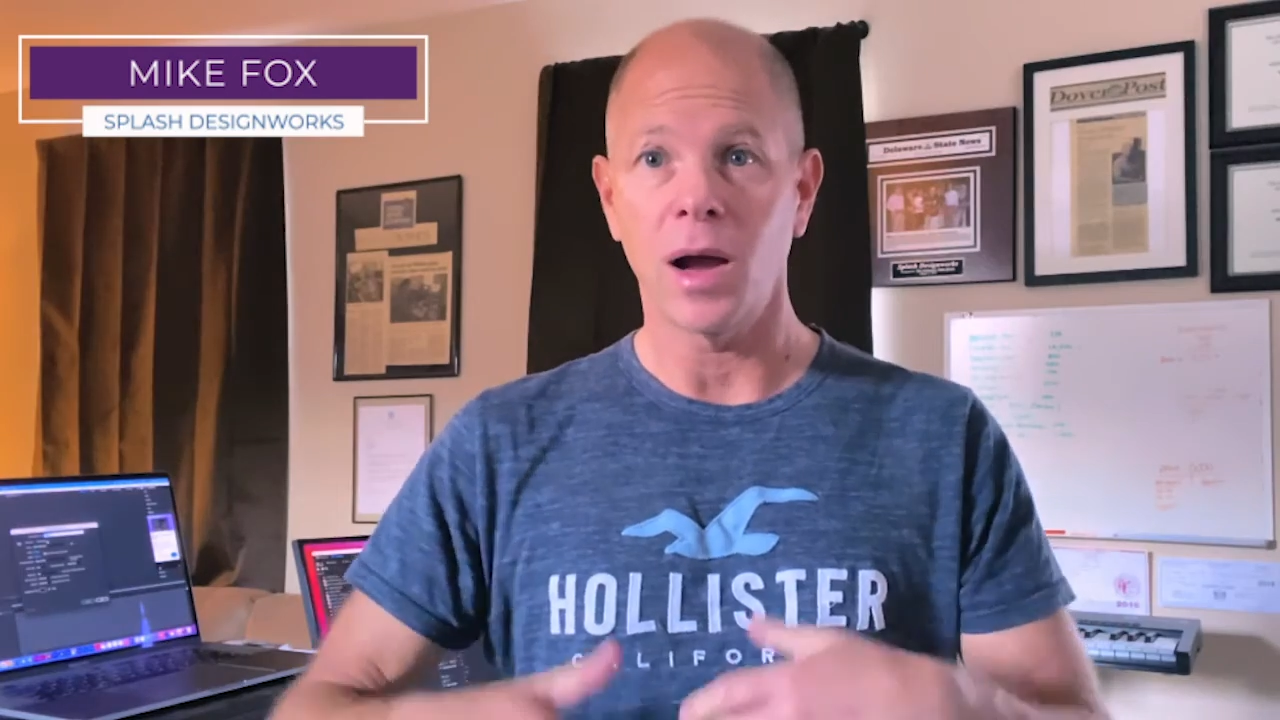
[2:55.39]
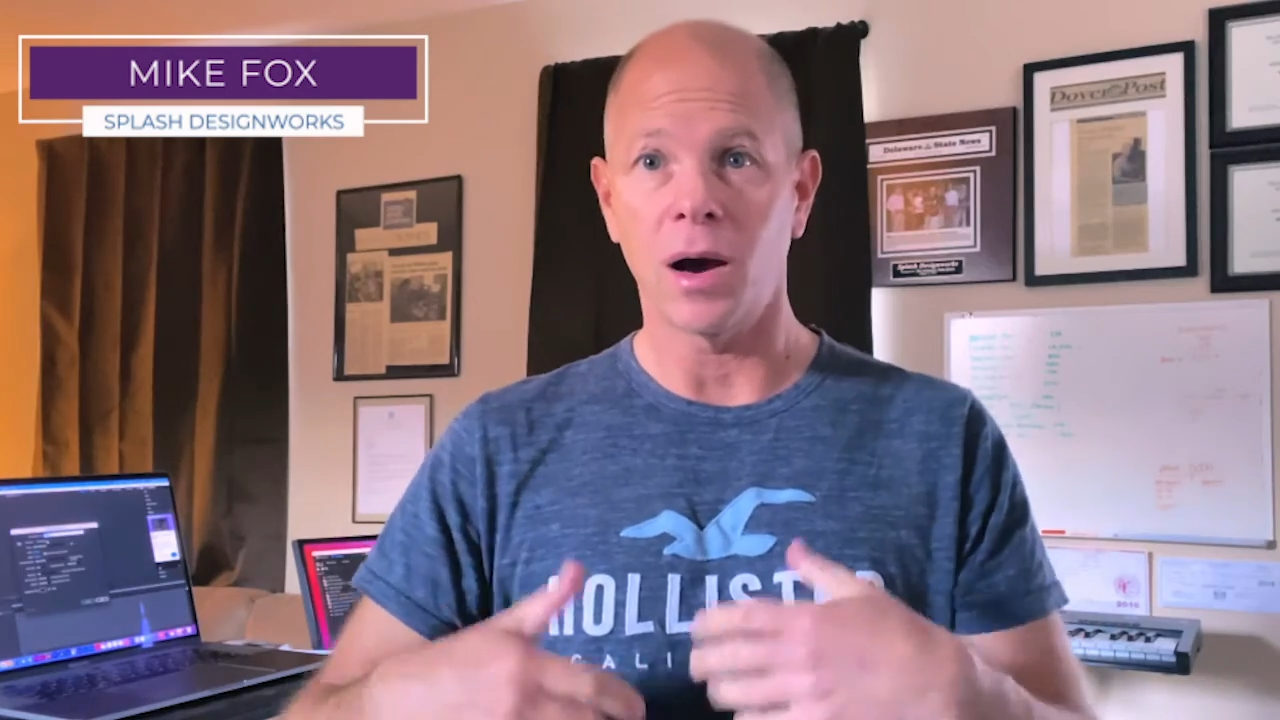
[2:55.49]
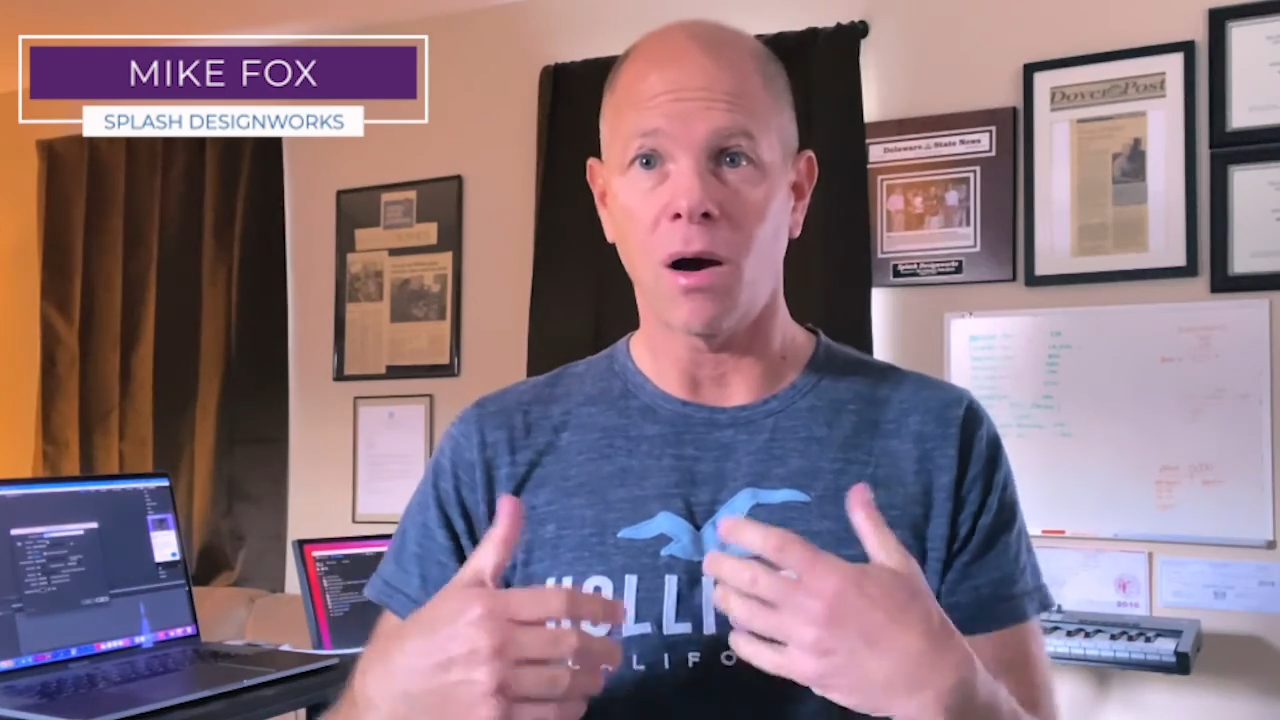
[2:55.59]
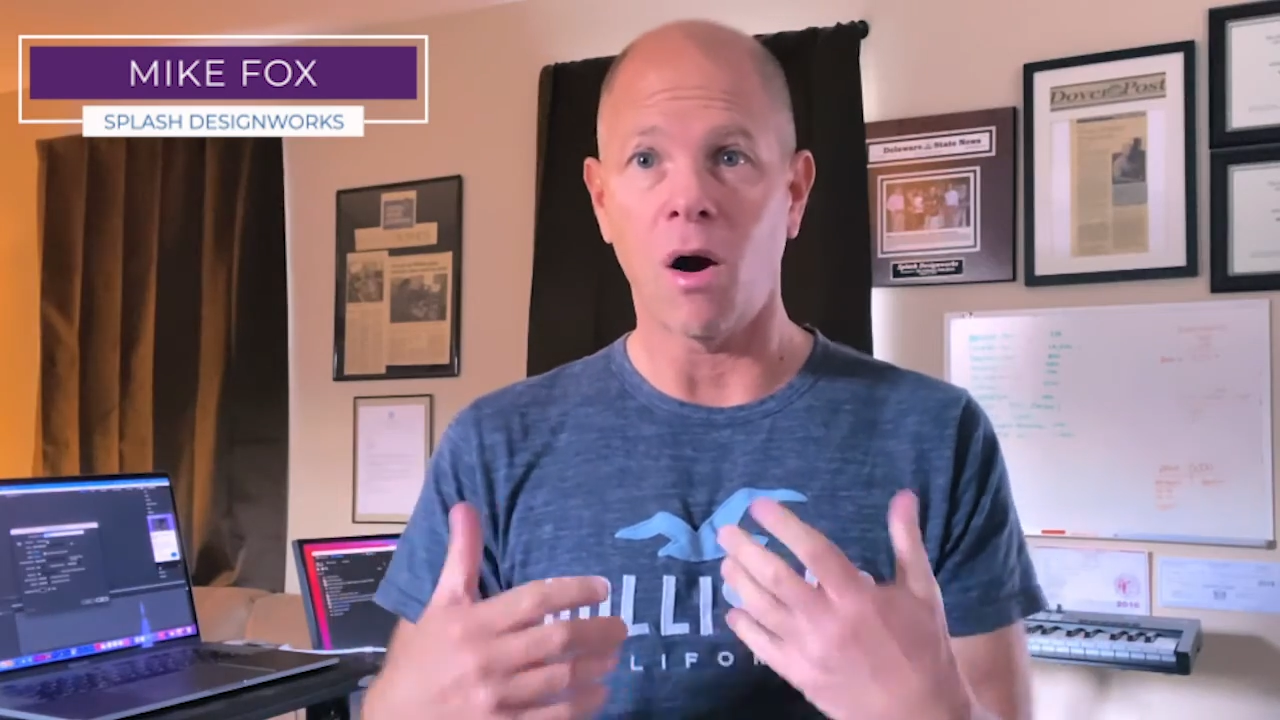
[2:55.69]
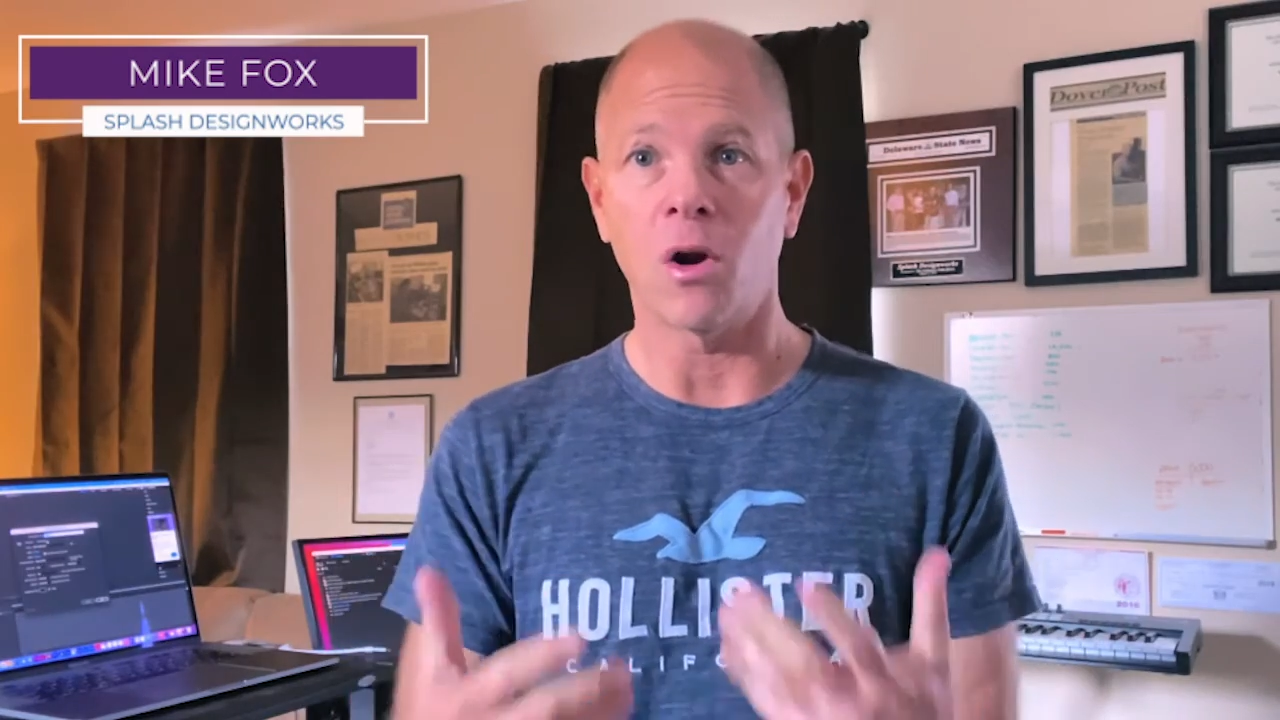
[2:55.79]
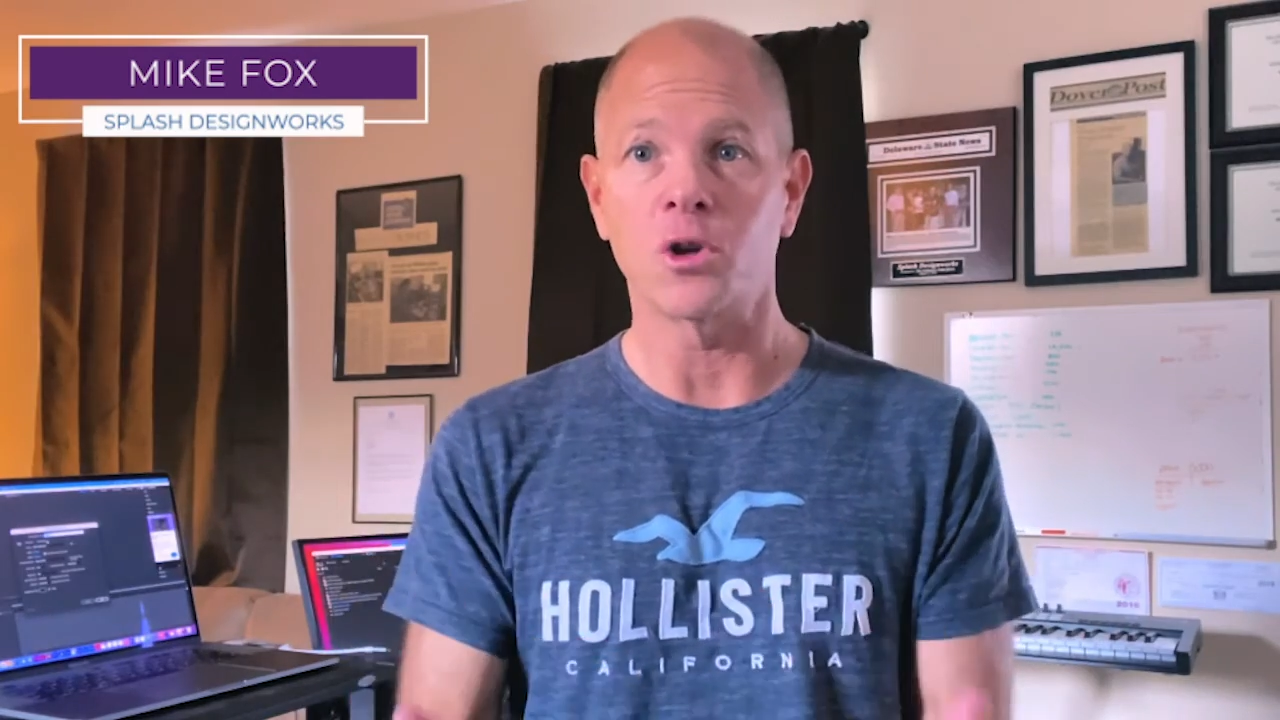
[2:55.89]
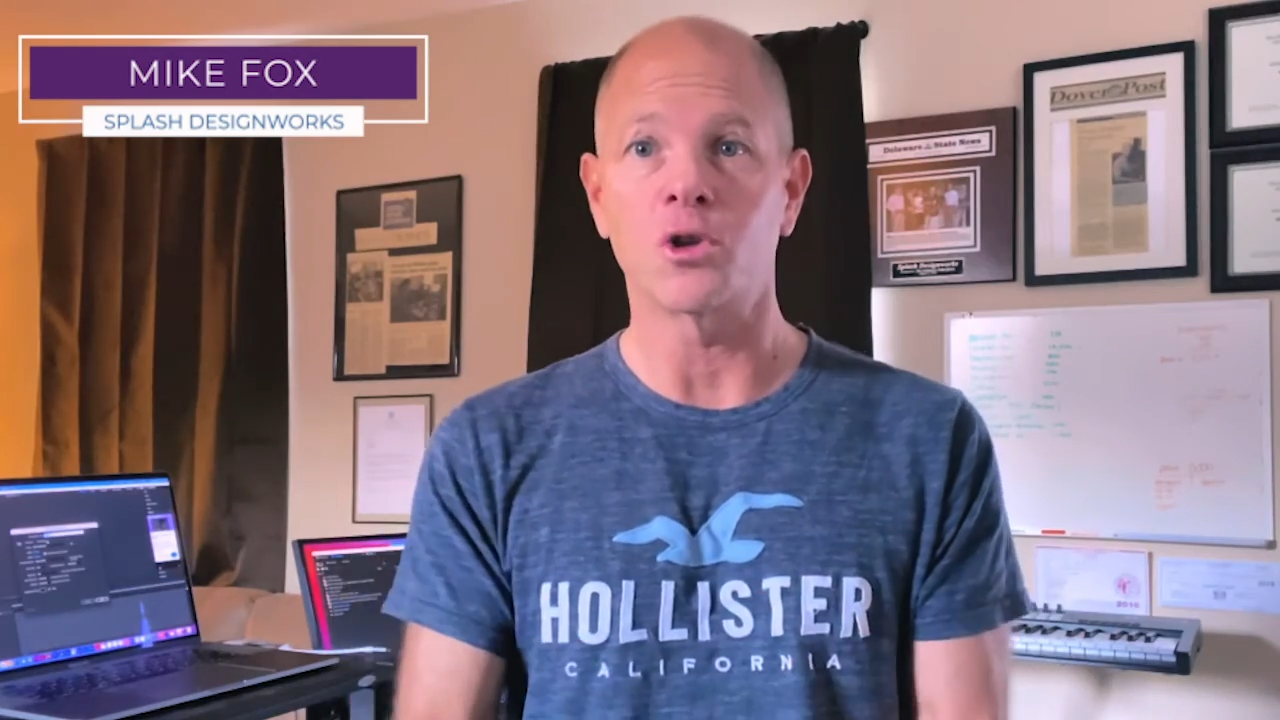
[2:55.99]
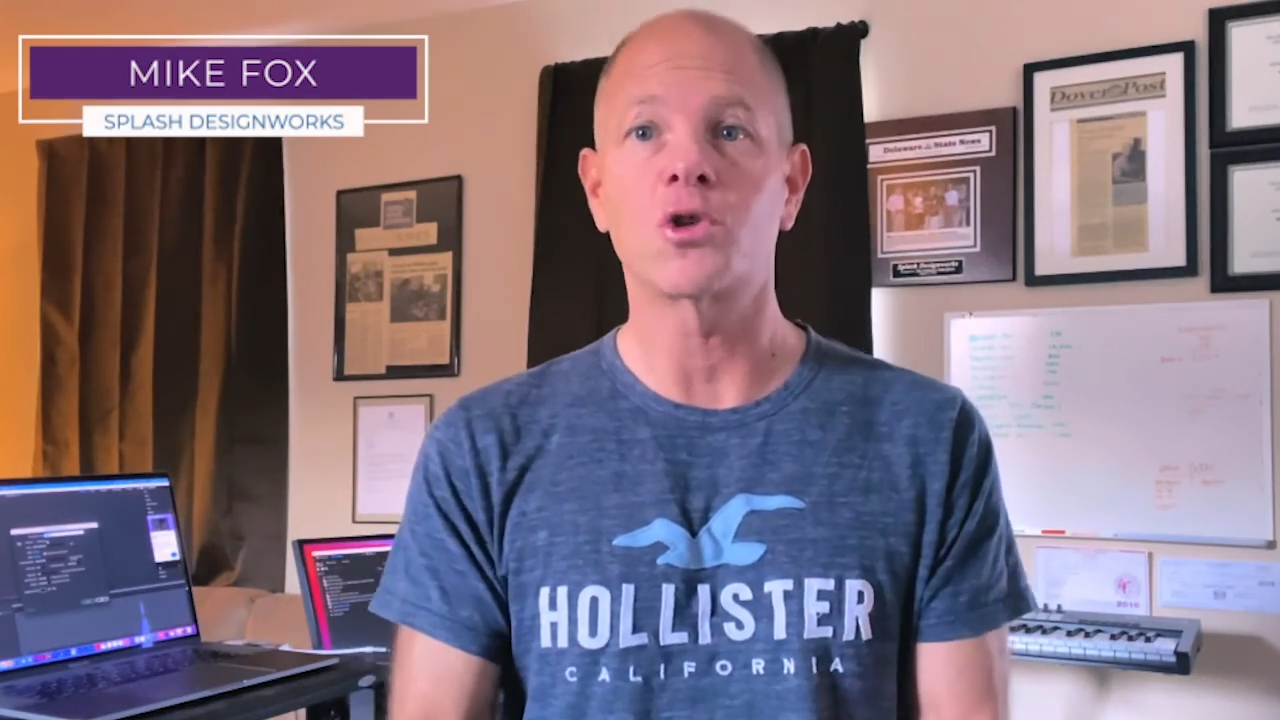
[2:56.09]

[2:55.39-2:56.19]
uh, on your